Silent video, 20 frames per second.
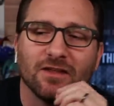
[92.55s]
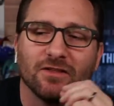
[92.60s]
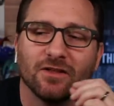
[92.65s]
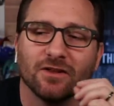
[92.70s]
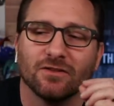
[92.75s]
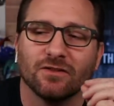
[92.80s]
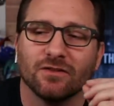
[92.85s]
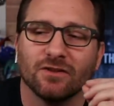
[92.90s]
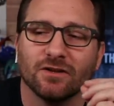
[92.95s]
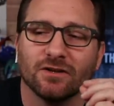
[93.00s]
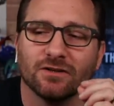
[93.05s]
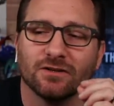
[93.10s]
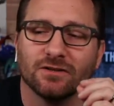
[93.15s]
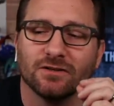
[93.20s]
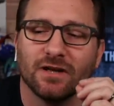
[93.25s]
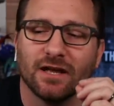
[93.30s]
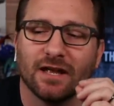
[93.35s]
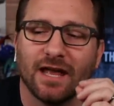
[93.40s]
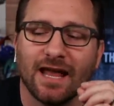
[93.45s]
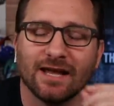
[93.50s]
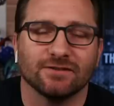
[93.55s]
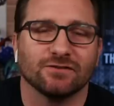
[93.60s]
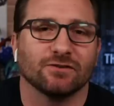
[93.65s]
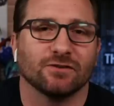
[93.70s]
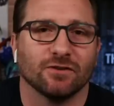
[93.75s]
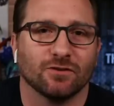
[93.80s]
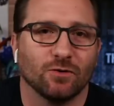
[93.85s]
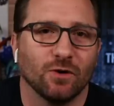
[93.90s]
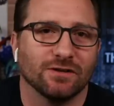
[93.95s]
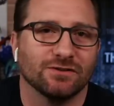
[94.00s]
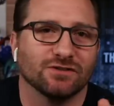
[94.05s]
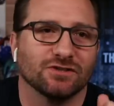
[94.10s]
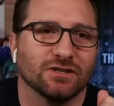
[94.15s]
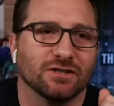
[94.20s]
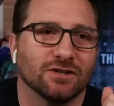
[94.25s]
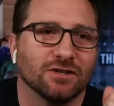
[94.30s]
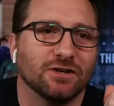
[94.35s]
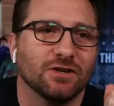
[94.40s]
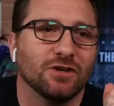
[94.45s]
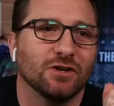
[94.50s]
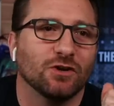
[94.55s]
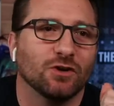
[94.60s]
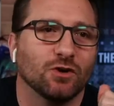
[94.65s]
The answer to the question,